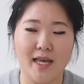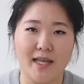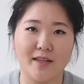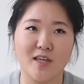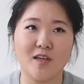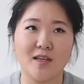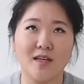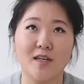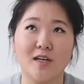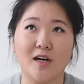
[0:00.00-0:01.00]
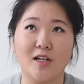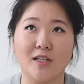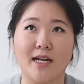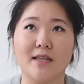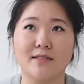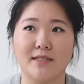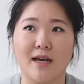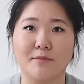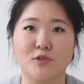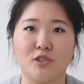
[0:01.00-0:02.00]
And I think a lot of the
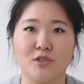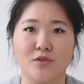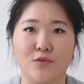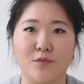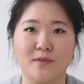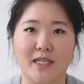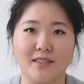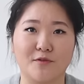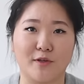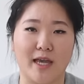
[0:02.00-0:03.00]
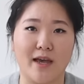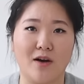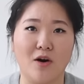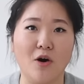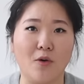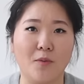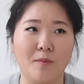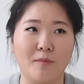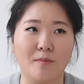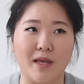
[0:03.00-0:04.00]
times you tend to forget, oh,
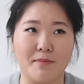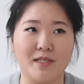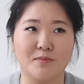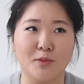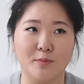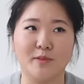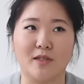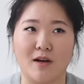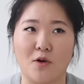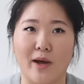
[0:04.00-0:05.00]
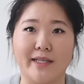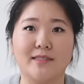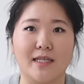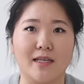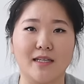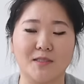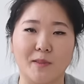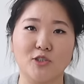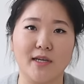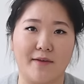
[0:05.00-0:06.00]
babies' poops are quite stinky,
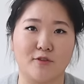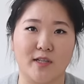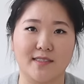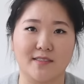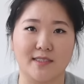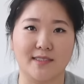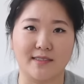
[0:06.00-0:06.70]
especially after they start